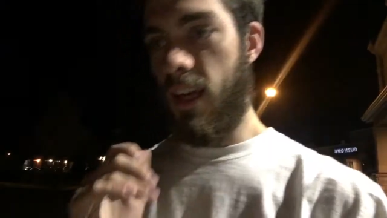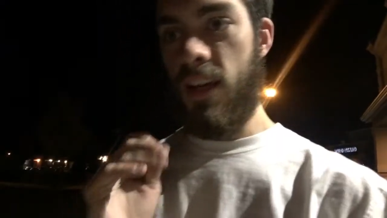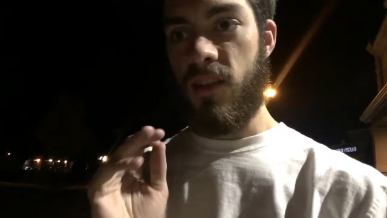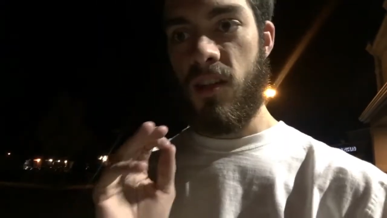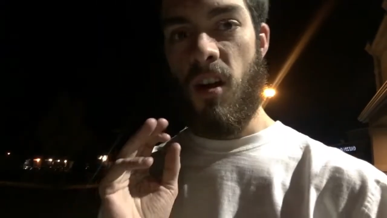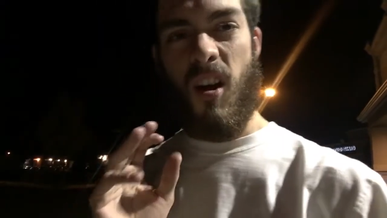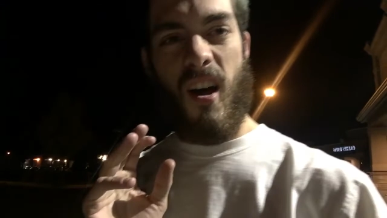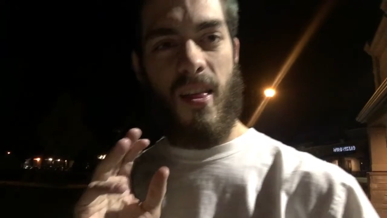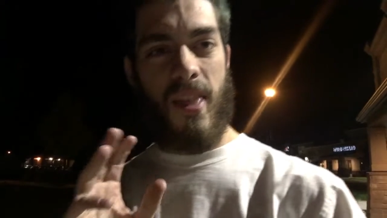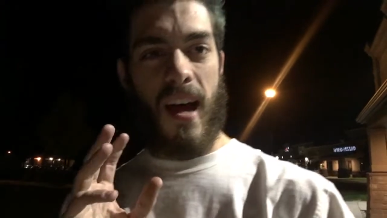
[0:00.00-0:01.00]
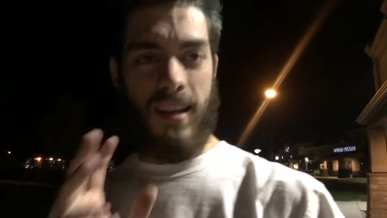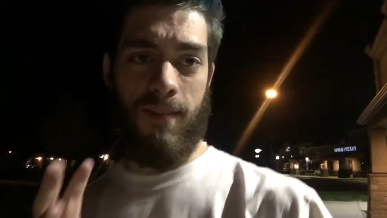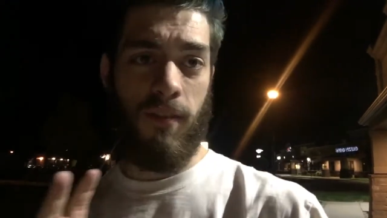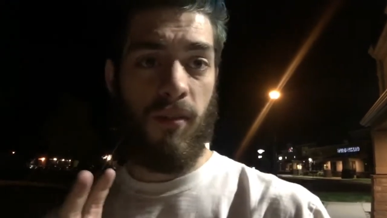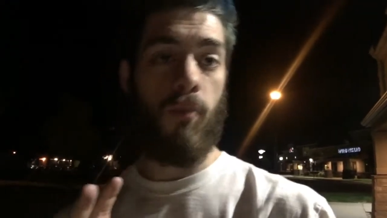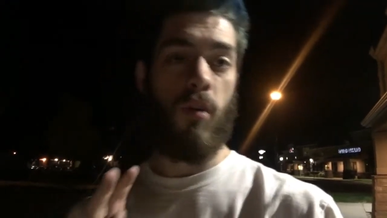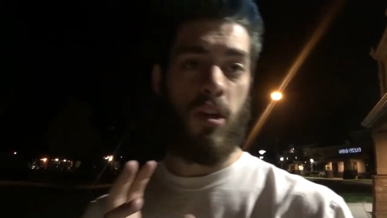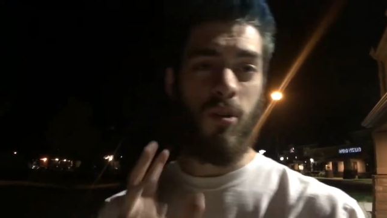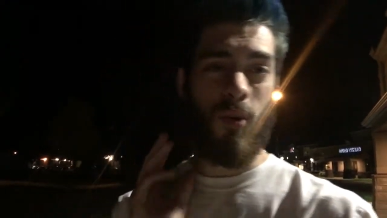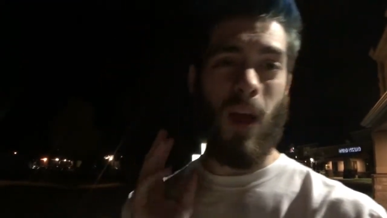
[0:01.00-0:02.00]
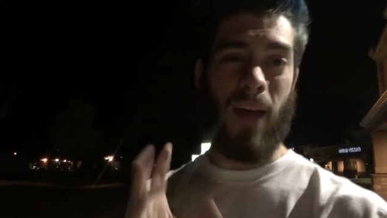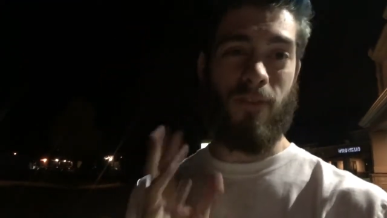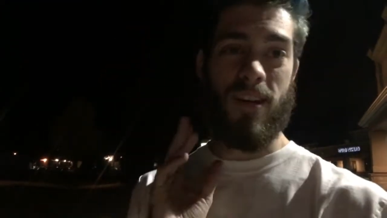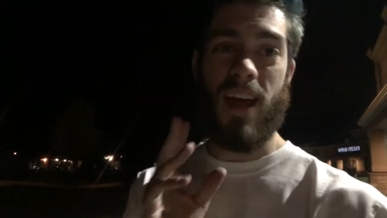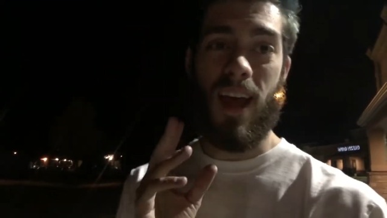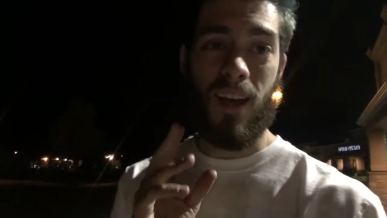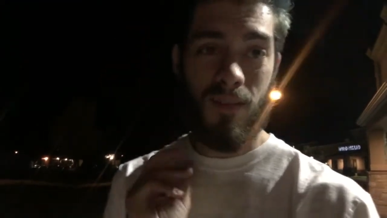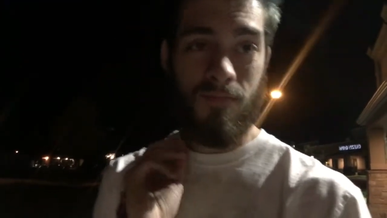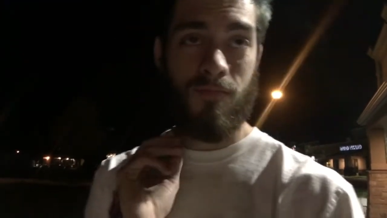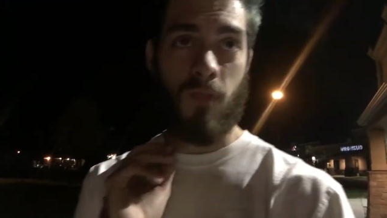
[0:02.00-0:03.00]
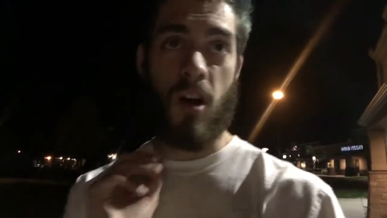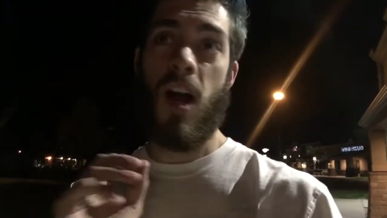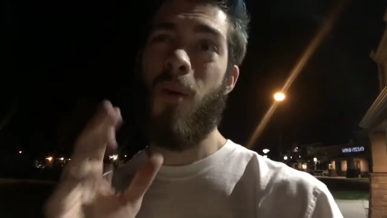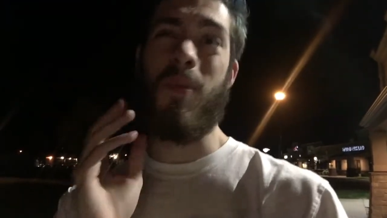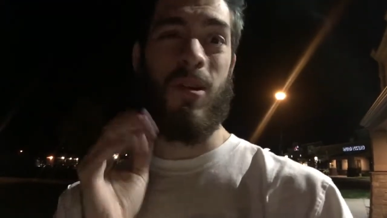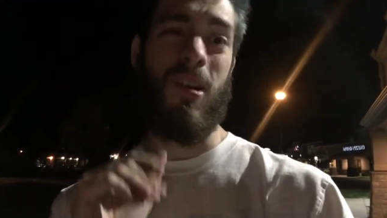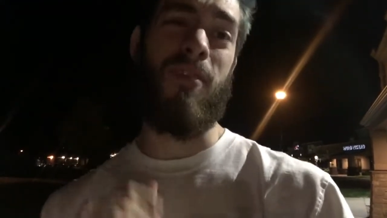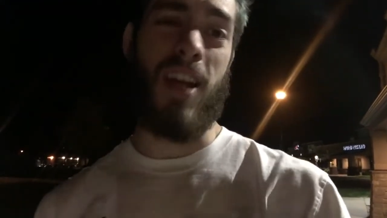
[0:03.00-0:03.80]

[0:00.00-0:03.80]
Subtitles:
it's not that different from what you do every day, or I hope you do every